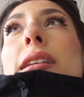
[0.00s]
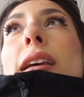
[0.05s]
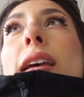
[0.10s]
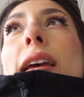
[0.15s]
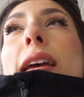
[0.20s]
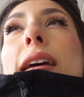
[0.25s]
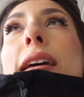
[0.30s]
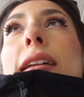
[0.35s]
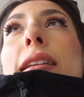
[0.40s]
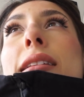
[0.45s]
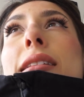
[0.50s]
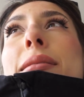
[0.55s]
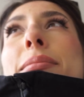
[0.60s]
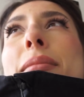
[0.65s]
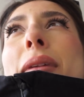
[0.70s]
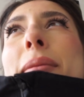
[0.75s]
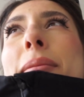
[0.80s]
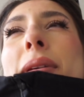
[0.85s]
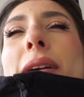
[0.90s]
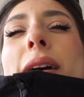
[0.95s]
and
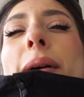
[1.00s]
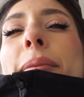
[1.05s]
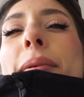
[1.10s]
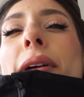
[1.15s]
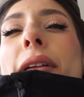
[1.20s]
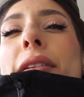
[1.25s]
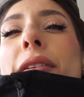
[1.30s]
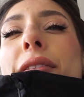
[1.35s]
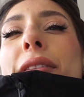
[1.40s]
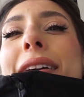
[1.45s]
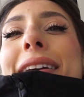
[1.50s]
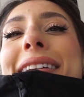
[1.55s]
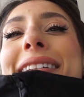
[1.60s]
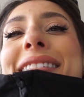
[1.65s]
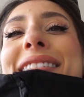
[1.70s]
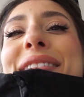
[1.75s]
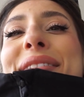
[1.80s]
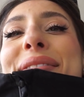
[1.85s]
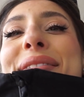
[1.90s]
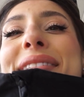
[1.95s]
maybe a couple other things,
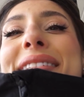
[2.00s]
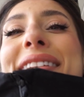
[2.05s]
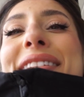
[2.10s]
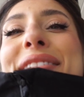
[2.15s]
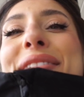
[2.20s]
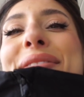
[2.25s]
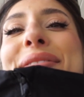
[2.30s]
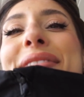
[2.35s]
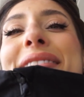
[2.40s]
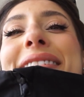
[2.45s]
so stay tuned.